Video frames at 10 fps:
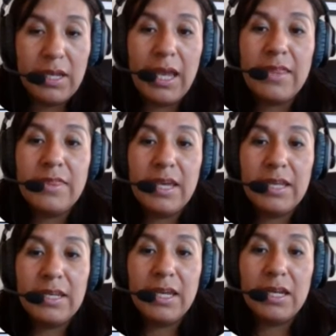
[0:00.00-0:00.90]
and
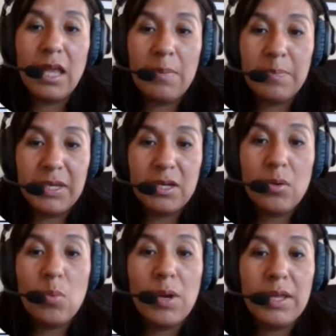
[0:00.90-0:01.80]
then it'll
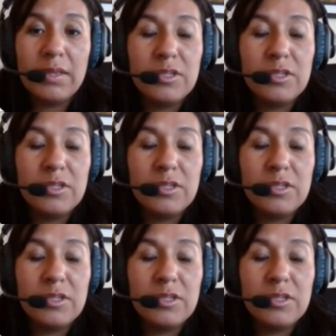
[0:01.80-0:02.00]
appear when